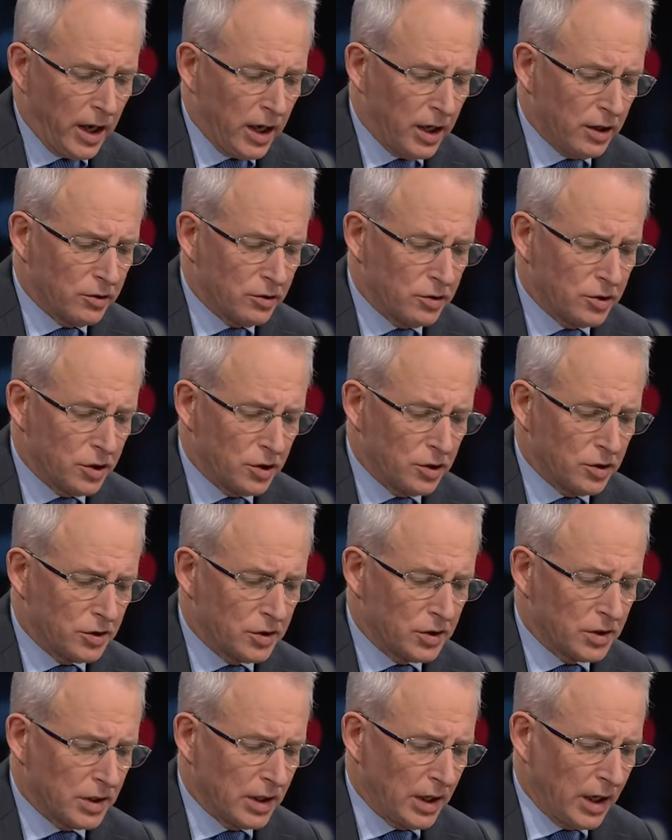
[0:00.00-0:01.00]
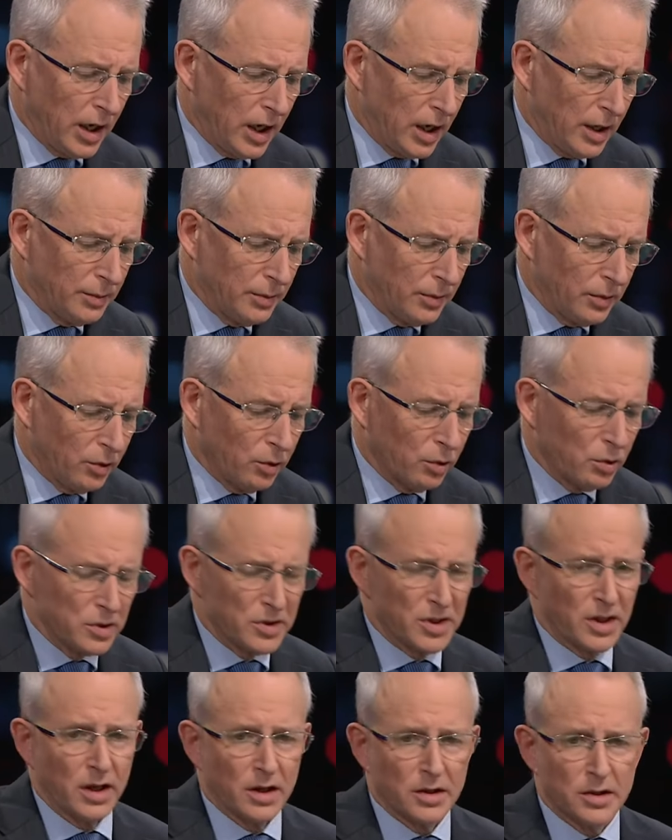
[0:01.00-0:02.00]
Introduced
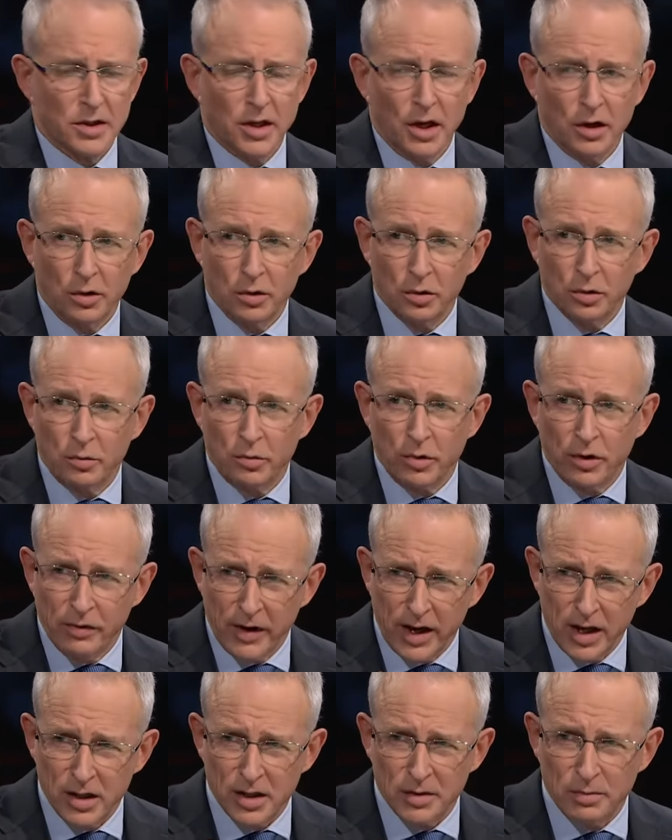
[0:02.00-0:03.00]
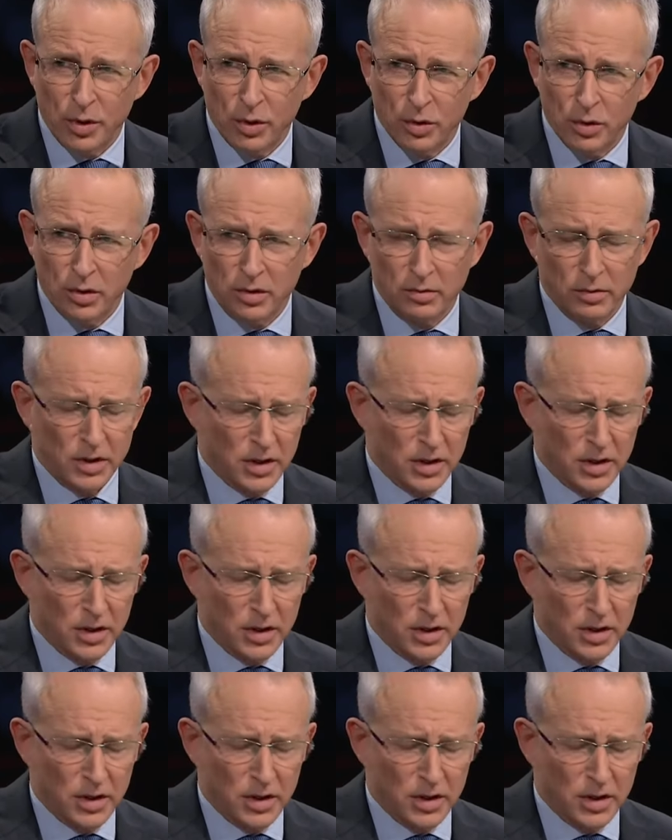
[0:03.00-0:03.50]
laws against so-called revenge porn,